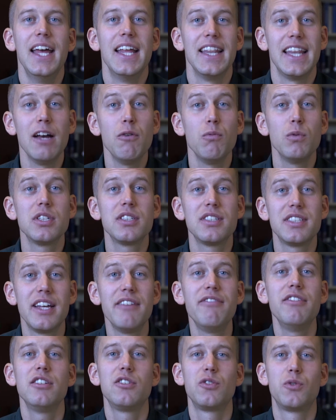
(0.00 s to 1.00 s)
That was
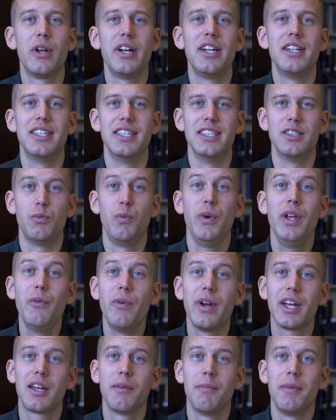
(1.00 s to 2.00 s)
7 strategies we
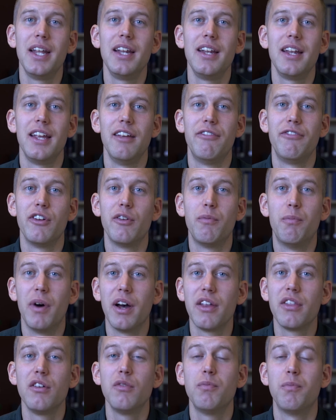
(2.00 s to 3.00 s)
recommend if you're
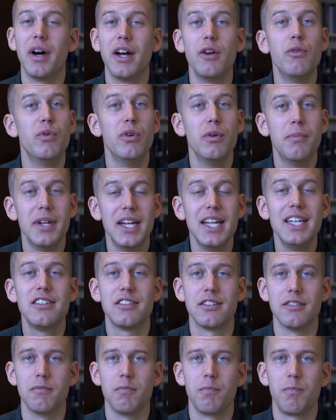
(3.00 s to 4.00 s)
bothered by
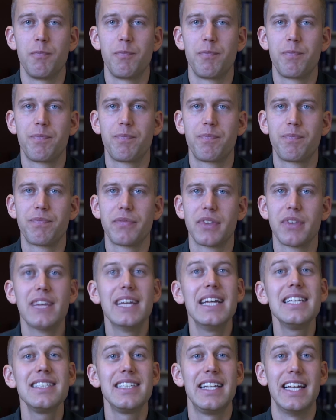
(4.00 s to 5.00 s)
rumination.
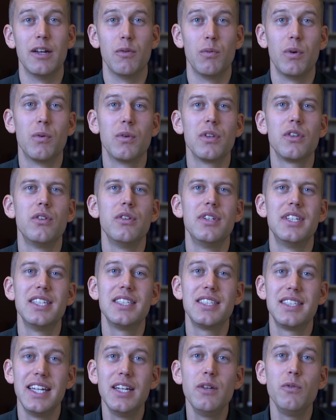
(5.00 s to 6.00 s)
Lastly, we want to
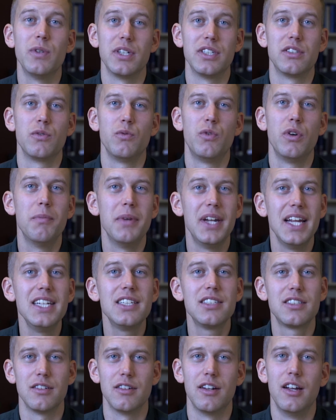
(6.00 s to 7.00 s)
distinguish
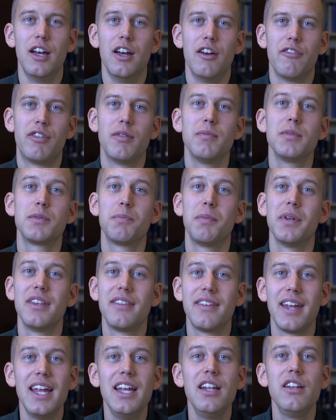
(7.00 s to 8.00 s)
rumination from
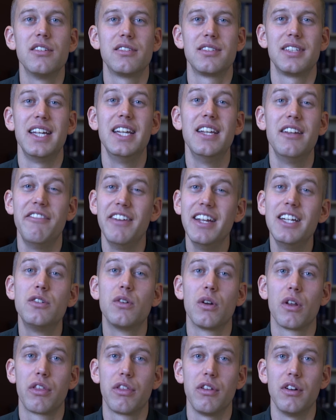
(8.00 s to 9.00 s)
spontaneous
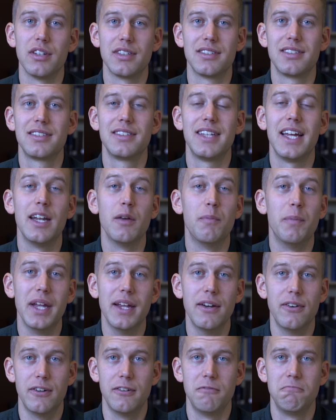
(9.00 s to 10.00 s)
individual thoughts that
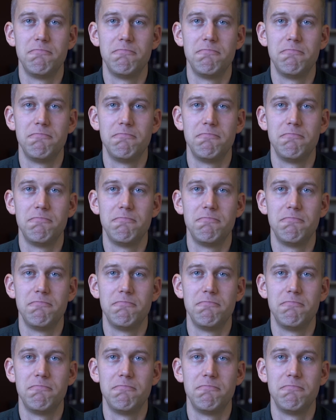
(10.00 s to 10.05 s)
appear.